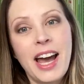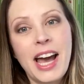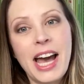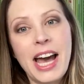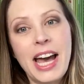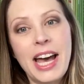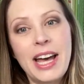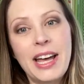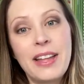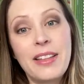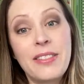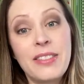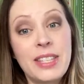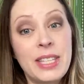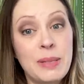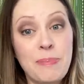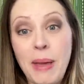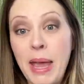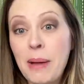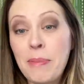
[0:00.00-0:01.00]
uh, the
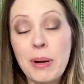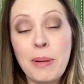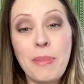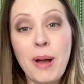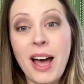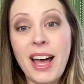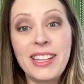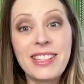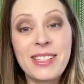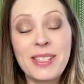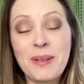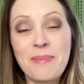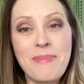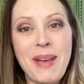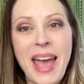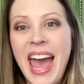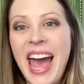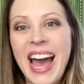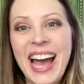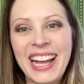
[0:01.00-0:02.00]
spammer bots are
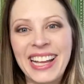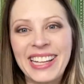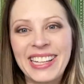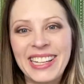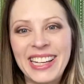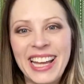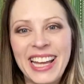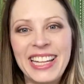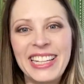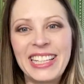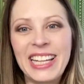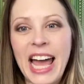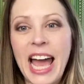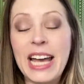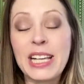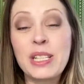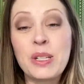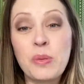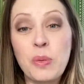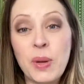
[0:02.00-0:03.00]
back in
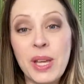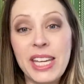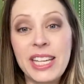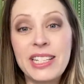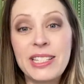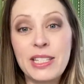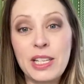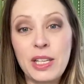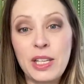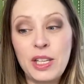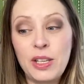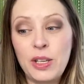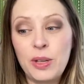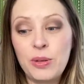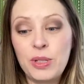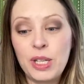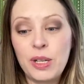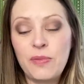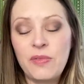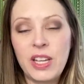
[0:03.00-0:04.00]
last week's
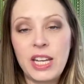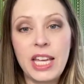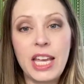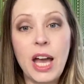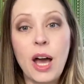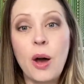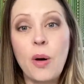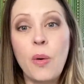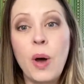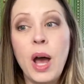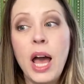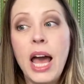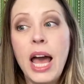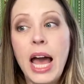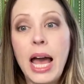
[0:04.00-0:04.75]
YouTube video.